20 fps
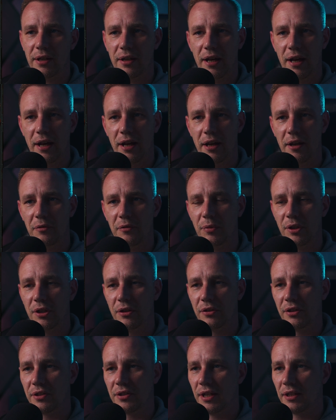and we're
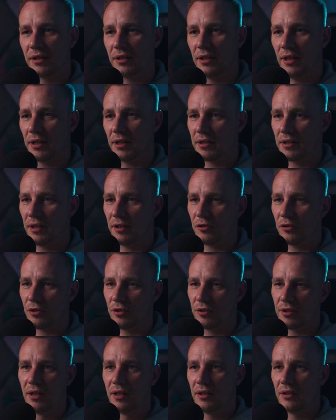gonna take the
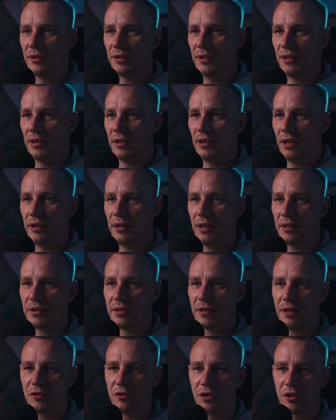extensions, the Enhanced
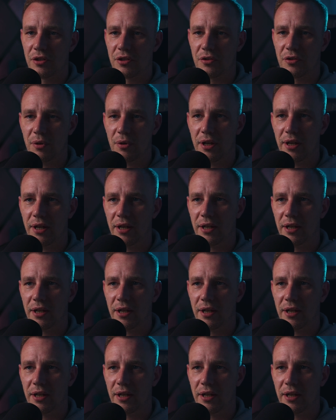Lunging Strike